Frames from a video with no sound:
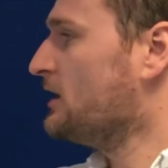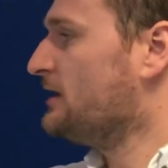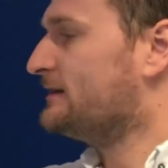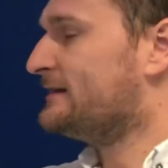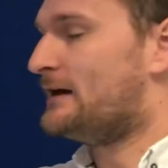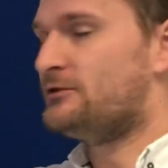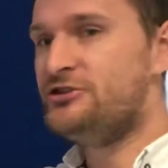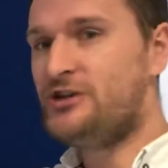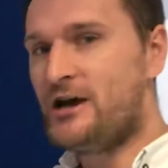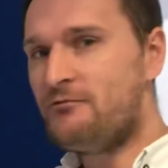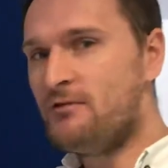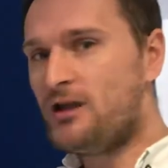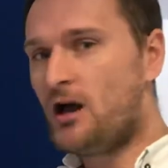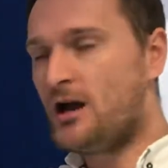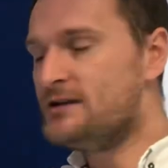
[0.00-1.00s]
Now,
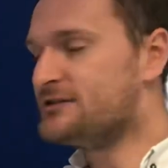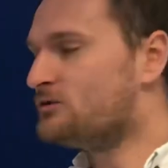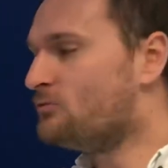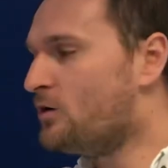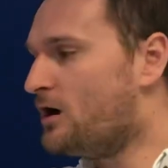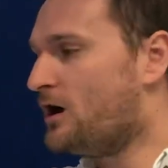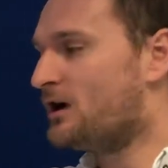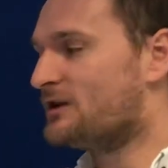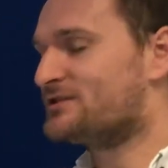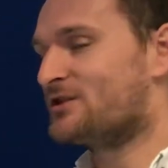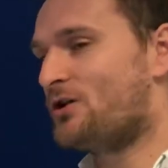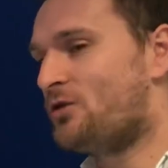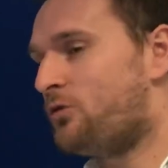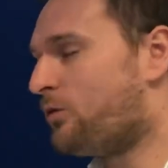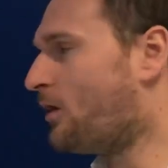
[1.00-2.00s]
generalising words are
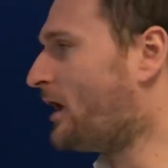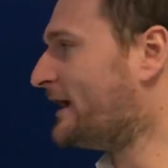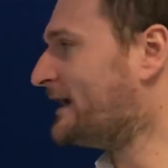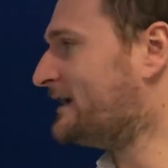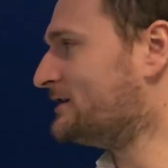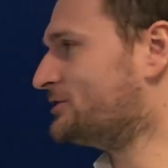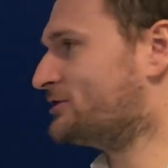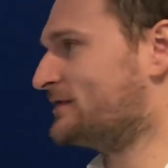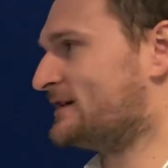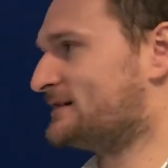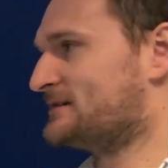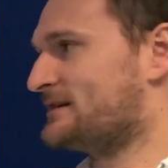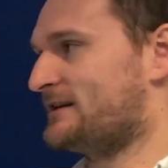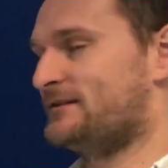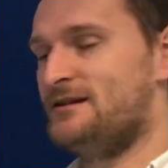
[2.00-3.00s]
quite
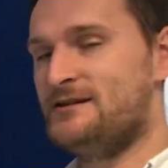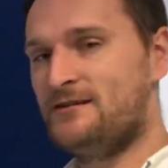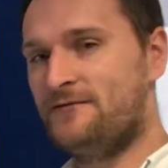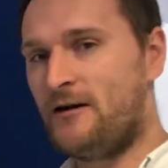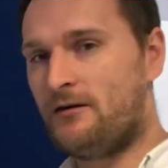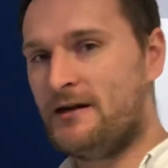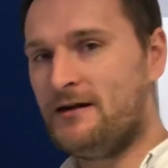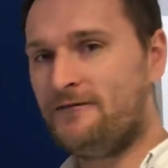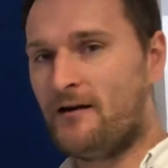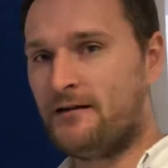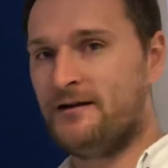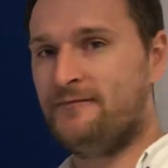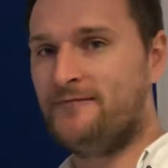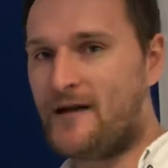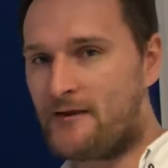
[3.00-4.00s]
interesting. These are very,
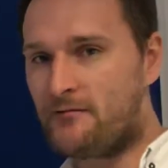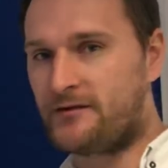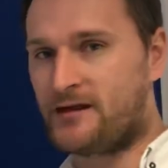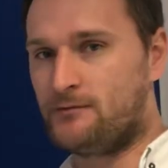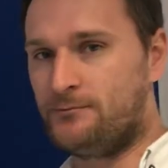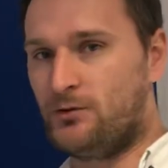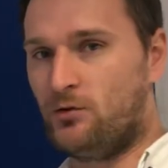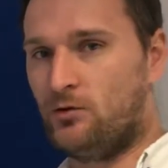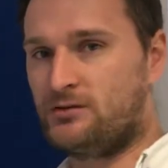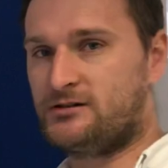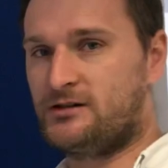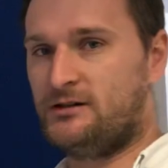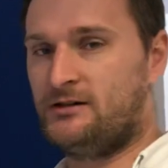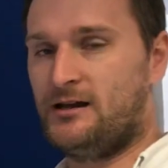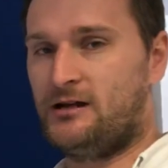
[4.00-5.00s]
very, very
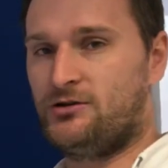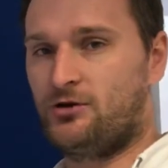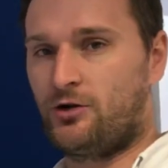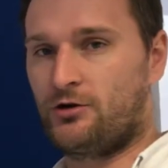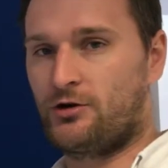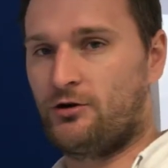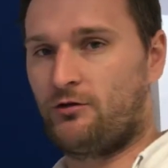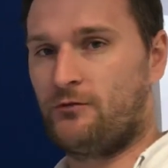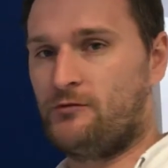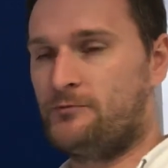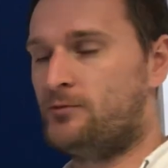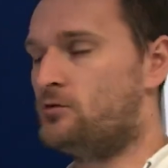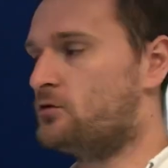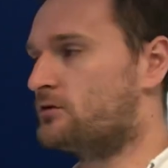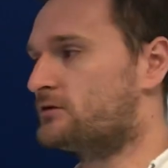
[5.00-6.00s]
important in non-chron
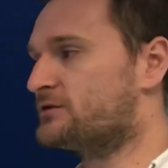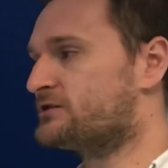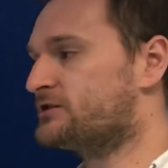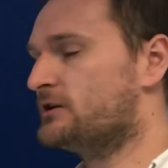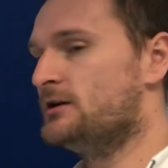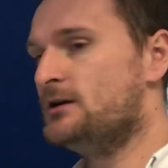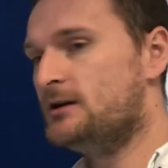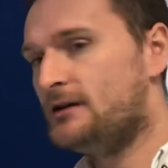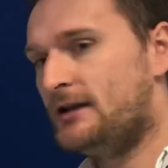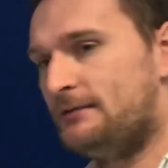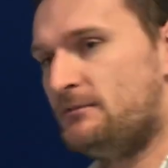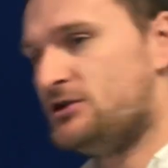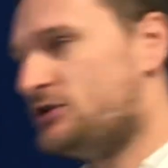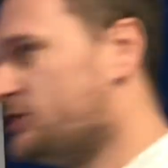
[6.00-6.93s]
reports. Let me just